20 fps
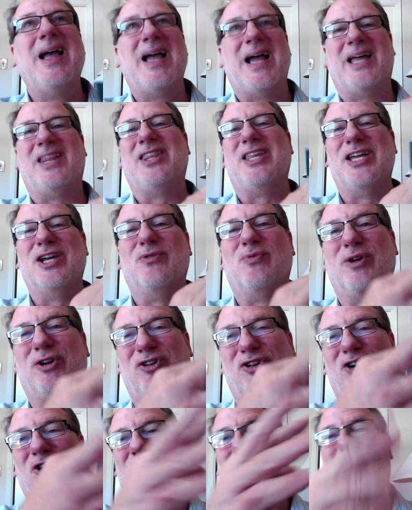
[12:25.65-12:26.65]
and the
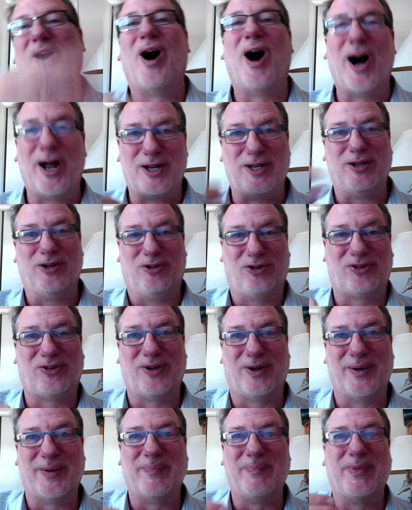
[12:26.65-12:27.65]
original audience
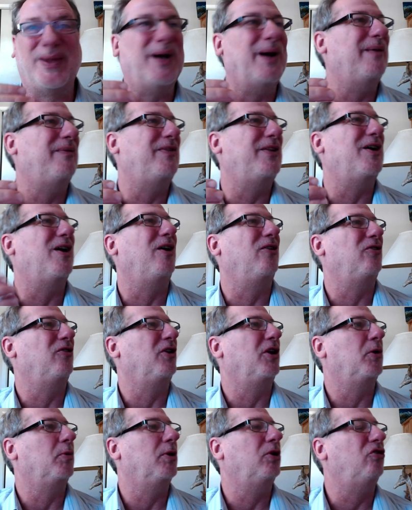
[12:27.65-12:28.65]
um, of the author,
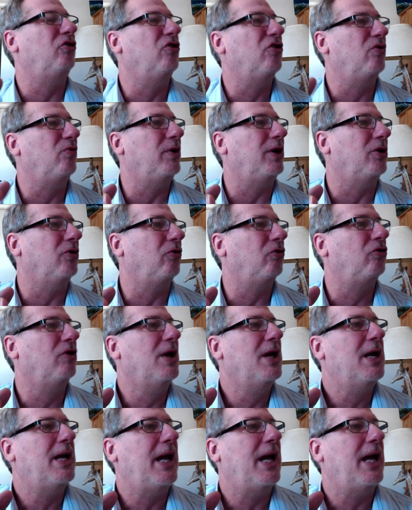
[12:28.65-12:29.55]
the original readers.